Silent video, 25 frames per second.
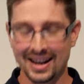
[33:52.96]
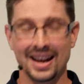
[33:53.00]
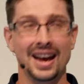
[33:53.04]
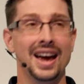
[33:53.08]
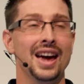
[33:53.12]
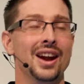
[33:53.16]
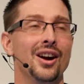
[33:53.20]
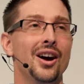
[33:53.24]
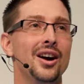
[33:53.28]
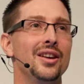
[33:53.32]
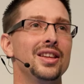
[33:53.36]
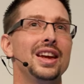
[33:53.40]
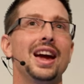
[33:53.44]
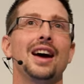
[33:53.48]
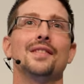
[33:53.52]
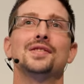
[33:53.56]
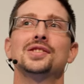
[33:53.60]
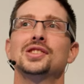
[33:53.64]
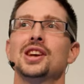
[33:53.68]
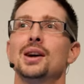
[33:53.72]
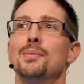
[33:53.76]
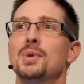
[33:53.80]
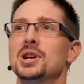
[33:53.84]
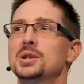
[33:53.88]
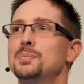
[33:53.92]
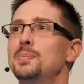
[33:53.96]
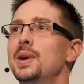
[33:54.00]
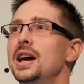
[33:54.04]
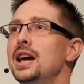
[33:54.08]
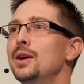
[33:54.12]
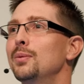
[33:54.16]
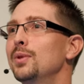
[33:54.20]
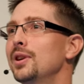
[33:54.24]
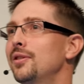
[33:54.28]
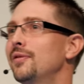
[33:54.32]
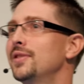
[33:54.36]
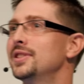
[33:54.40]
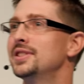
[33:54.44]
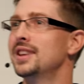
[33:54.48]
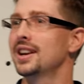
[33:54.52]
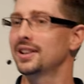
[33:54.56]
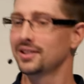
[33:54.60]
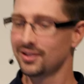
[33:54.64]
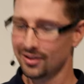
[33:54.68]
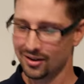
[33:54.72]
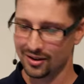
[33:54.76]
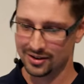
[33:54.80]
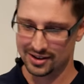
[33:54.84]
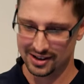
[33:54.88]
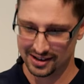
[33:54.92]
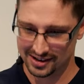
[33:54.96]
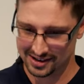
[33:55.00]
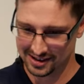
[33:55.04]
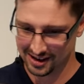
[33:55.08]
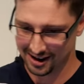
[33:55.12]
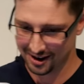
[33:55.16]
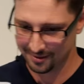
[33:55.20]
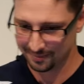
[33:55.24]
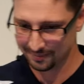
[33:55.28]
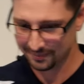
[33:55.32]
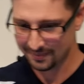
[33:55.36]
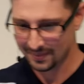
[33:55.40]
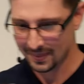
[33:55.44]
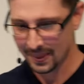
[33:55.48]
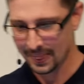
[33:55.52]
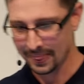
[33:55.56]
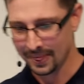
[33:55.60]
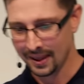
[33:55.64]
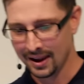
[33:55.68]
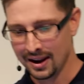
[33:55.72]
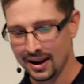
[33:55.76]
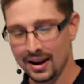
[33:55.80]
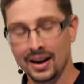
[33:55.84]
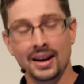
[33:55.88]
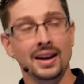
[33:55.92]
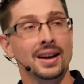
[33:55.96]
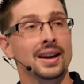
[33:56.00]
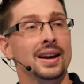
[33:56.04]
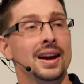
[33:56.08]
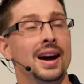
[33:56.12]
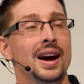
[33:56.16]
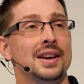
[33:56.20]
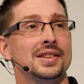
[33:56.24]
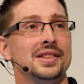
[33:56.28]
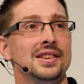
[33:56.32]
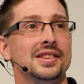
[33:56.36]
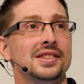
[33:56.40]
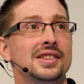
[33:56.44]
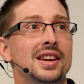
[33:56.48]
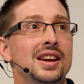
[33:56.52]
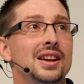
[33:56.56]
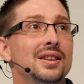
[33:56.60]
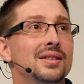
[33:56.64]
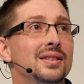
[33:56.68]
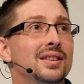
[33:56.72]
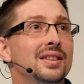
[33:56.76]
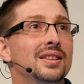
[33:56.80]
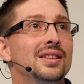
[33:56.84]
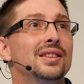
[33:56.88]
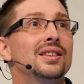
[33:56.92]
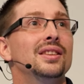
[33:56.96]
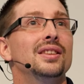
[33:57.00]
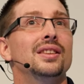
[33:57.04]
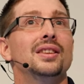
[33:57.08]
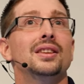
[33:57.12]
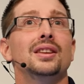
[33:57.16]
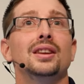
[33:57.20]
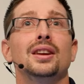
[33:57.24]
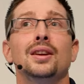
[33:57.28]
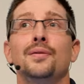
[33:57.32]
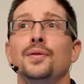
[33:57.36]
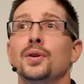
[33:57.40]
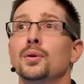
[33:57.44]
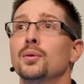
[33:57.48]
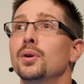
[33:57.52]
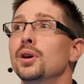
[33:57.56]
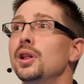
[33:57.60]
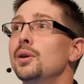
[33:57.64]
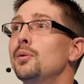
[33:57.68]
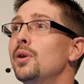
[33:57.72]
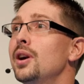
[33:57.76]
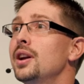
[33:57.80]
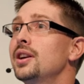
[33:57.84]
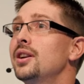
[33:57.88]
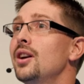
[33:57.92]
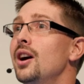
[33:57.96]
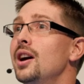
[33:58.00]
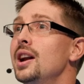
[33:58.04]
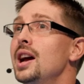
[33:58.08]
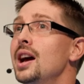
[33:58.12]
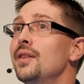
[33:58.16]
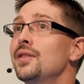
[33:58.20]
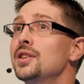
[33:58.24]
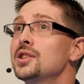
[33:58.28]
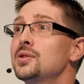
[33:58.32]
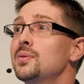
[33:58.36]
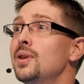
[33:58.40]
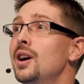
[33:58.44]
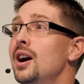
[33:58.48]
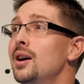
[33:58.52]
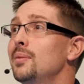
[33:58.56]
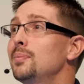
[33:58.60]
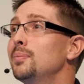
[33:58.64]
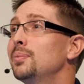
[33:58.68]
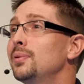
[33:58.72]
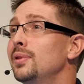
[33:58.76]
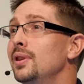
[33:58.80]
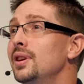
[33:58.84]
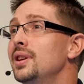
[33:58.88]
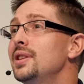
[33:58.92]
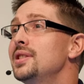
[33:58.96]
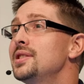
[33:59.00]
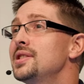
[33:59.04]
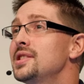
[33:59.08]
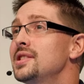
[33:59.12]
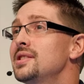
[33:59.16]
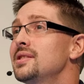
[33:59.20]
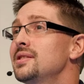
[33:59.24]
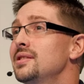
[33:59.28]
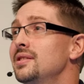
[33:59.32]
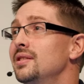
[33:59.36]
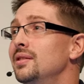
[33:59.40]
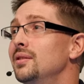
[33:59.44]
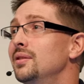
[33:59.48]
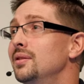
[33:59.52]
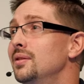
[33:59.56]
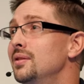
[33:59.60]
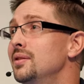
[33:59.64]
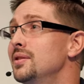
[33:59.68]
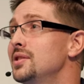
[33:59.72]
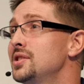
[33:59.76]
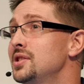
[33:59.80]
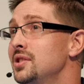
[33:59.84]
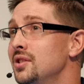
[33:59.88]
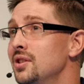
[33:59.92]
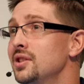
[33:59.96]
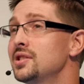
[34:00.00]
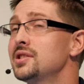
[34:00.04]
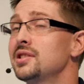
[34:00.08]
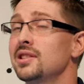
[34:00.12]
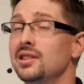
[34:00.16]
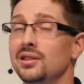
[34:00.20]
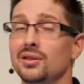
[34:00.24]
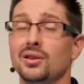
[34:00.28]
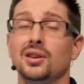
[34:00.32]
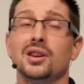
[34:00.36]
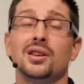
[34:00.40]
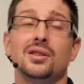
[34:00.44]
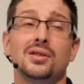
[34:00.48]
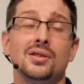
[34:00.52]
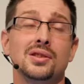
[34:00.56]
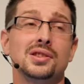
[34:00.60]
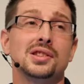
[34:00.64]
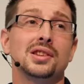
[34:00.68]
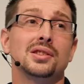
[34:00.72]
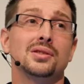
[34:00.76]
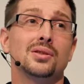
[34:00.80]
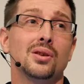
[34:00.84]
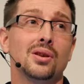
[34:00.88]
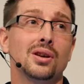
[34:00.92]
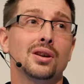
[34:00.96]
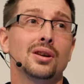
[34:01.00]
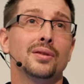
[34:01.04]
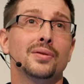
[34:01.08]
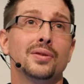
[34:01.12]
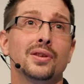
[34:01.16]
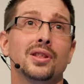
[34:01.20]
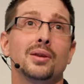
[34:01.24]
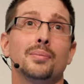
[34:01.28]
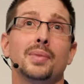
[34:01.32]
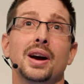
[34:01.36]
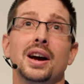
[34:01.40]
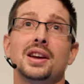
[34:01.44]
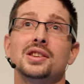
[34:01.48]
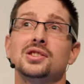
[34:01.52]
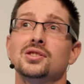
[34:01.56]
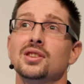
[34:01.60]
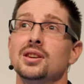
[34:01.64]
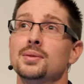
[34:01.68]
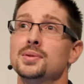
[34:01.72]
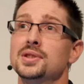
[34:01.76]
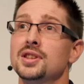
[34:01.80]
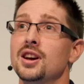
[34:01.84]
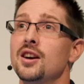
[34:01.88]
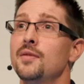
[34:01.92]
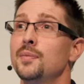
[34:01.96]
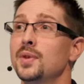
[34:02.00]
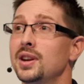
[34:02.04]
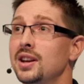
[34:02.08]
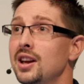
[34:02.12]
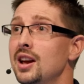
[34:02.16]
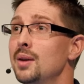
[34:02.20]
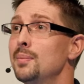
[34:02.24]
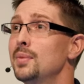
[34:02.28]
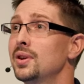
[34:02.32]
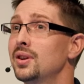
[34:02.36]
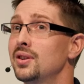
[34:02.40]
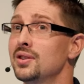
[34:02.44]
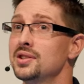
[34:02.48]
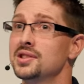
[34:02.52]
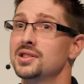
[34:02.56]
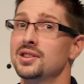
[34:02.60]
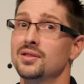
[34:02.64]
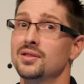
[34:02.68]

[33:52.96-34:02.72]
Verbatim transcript: And I only have so much bandwidth for technology. So as I said, if you really want to go down this route, please seriously look at using Docker for the mainstream stuff, again, because